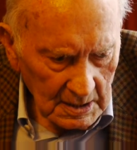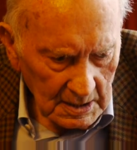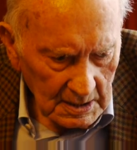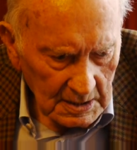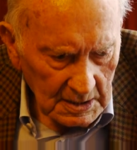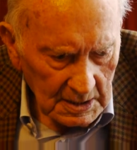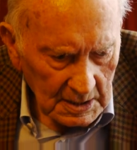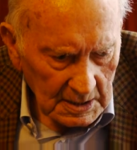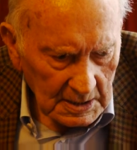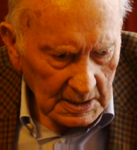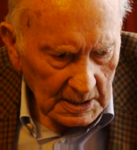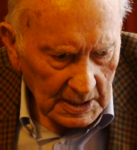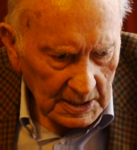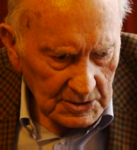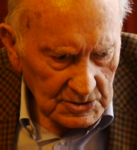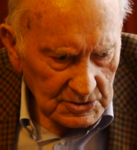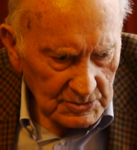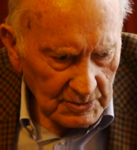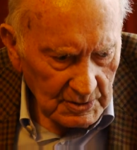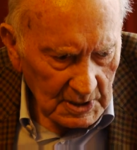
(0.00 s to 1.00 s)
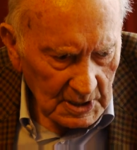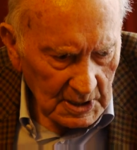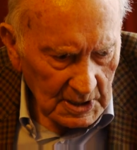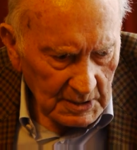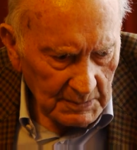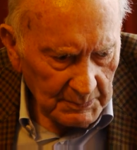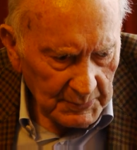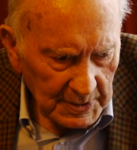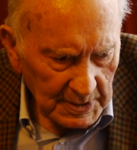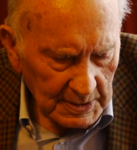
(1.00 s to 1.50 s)
You can not
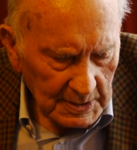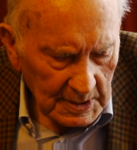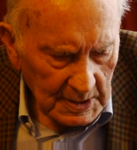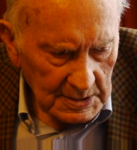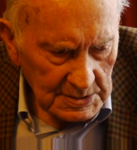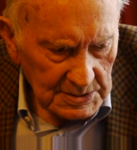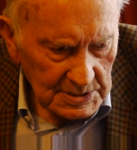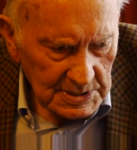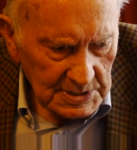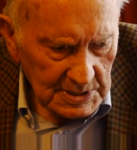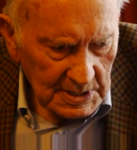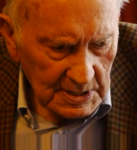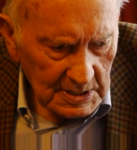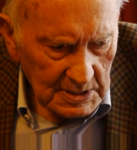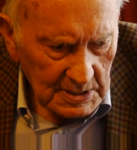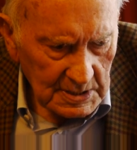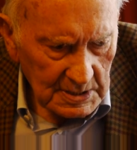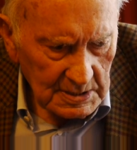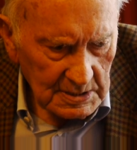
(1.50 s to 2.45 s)
really. That's uh,